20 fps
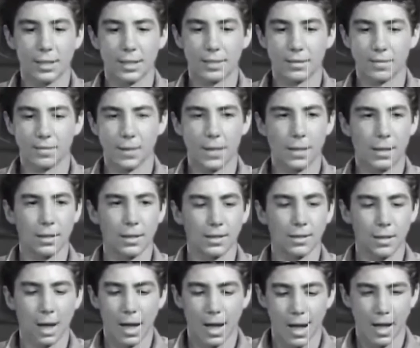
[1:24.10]
but
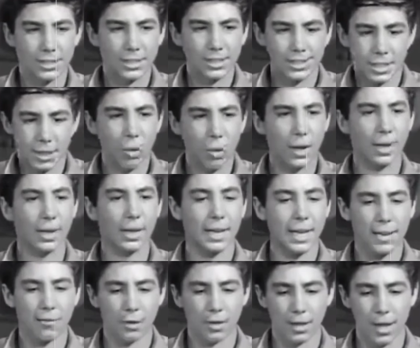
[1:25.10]
I just didn't want
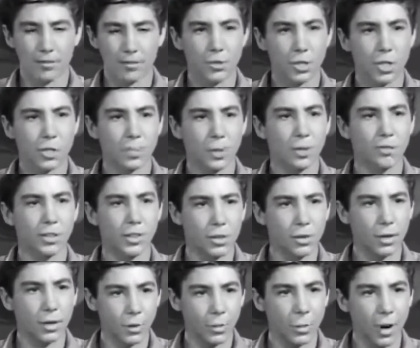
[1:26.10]
you to leave without first
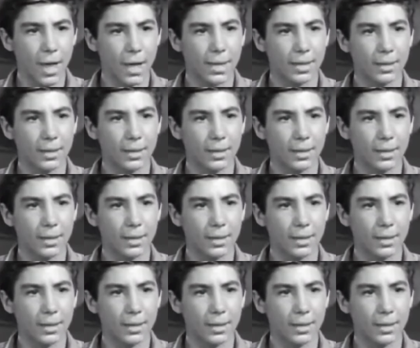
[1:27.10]
proving you're in the